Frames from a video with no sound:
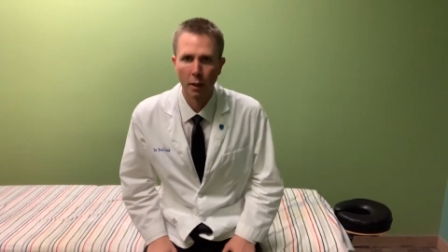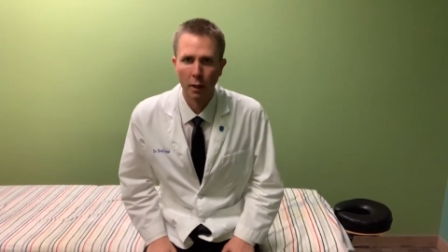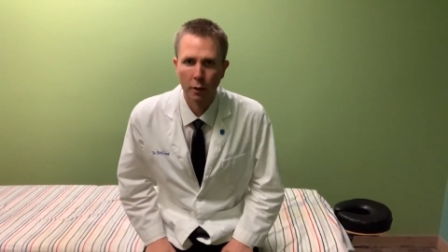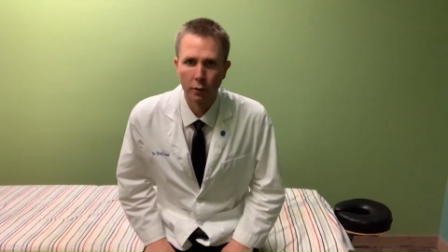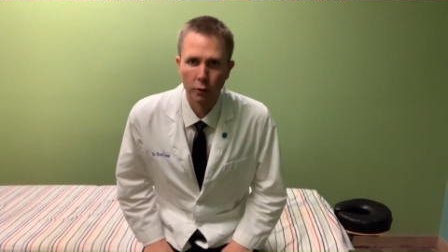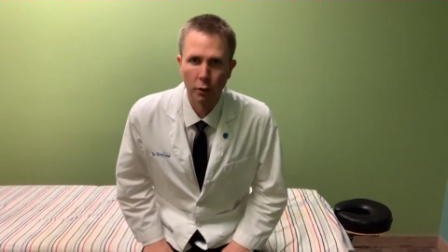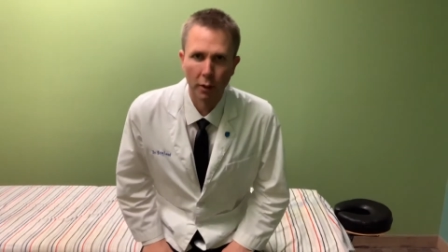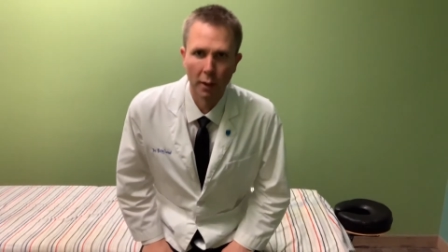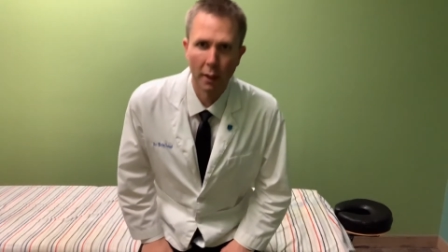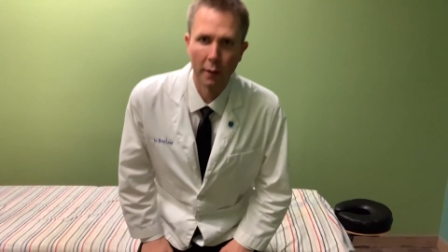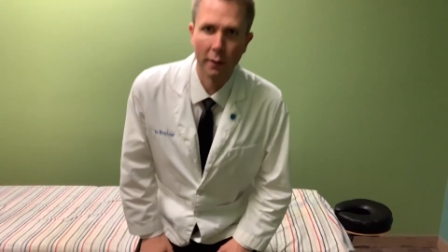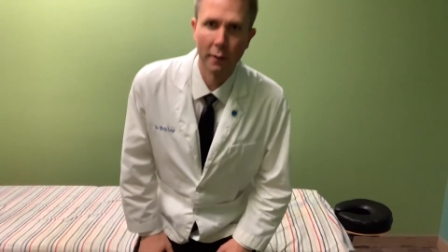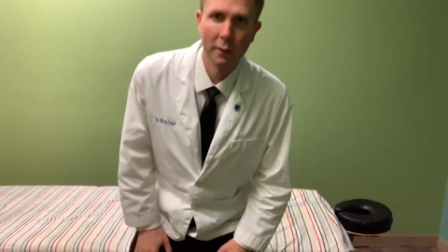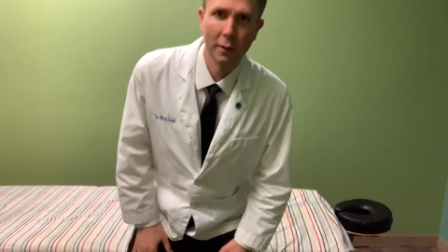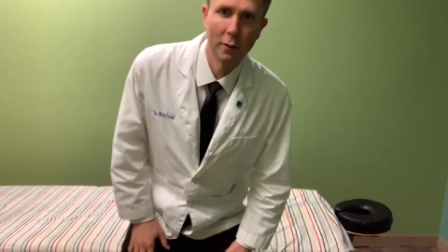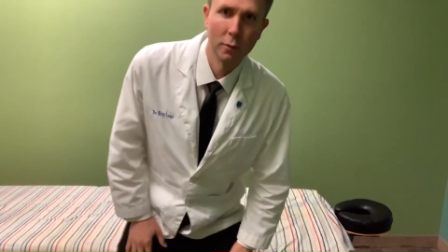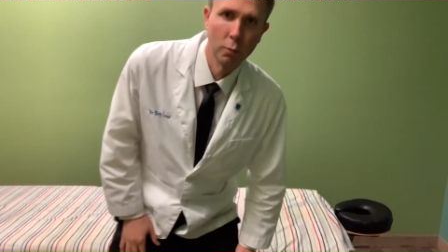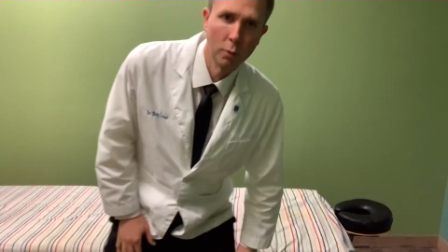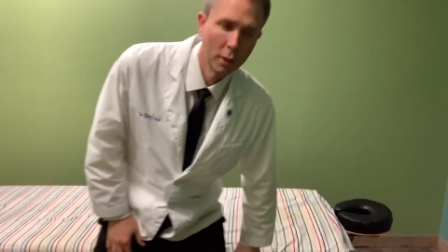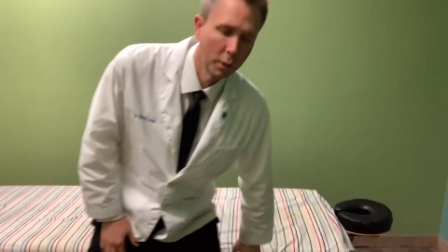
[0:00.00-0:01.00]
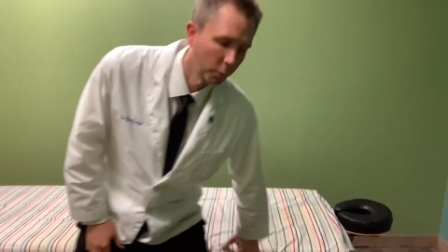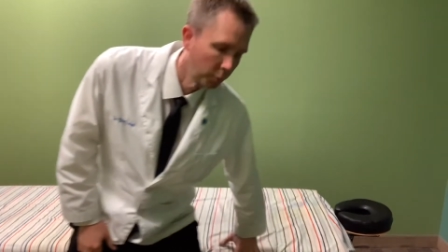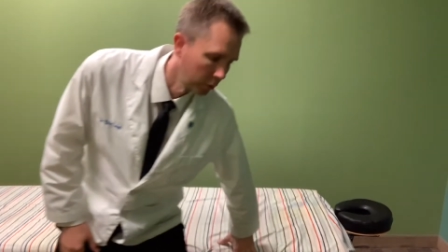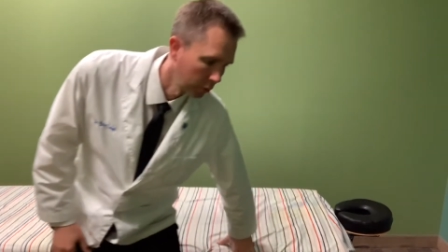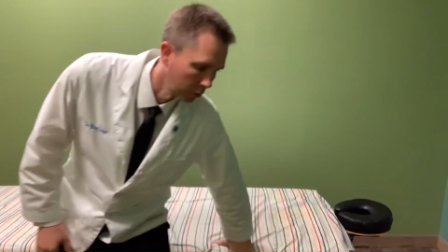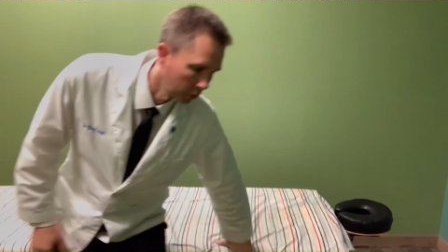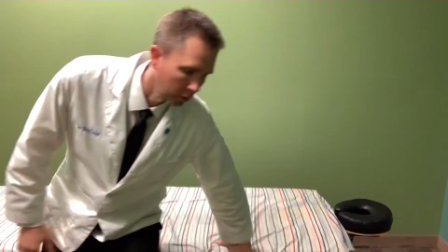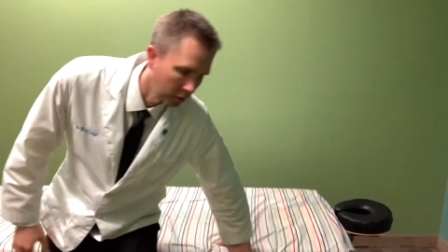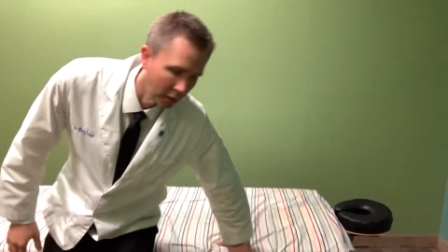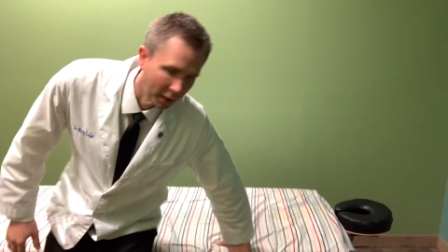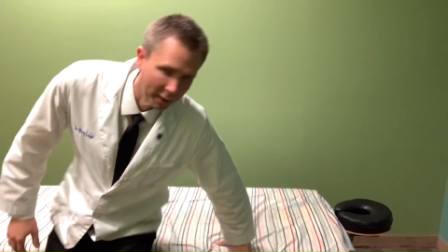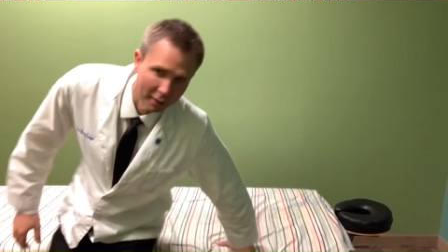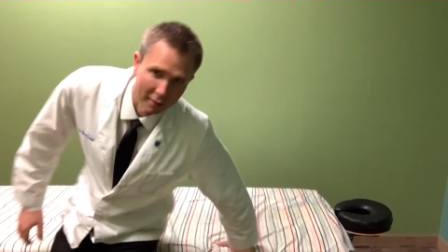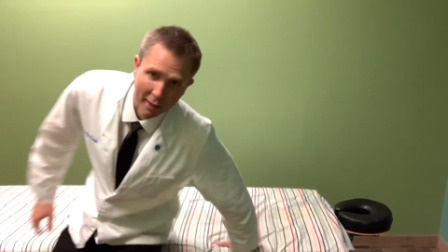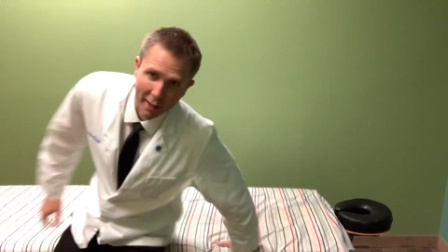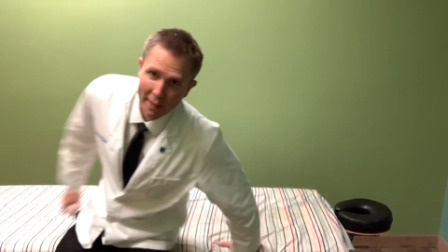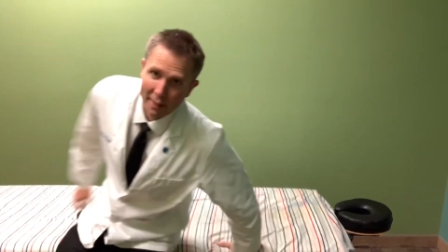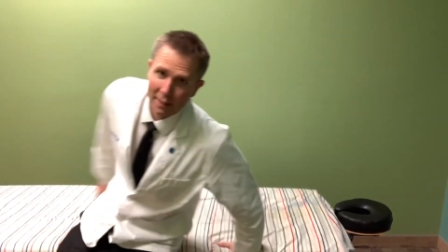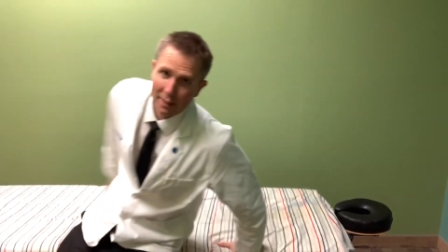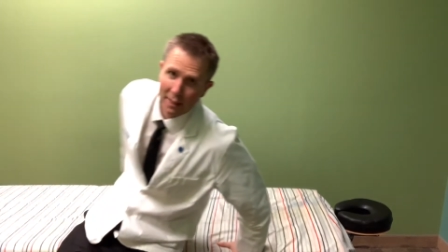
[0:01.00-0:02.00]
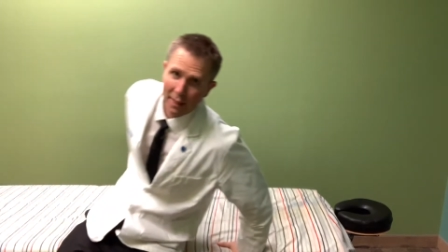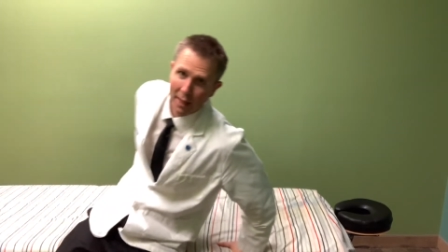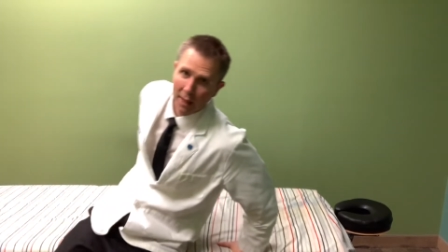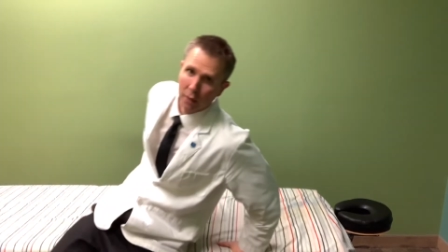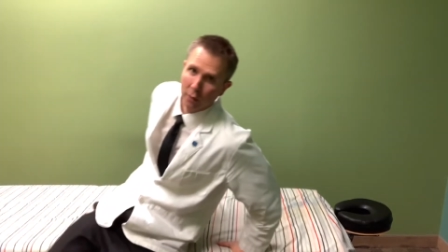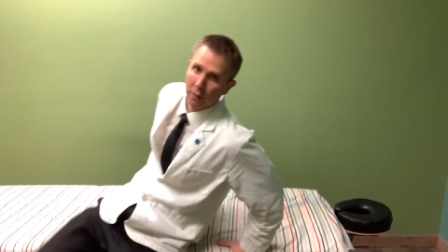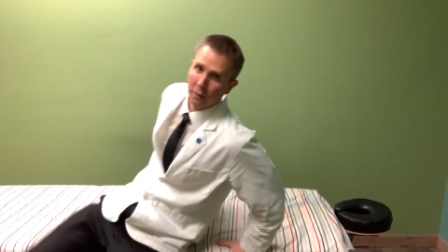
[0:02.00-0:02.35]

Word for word: So again, this is what it would look like lying down,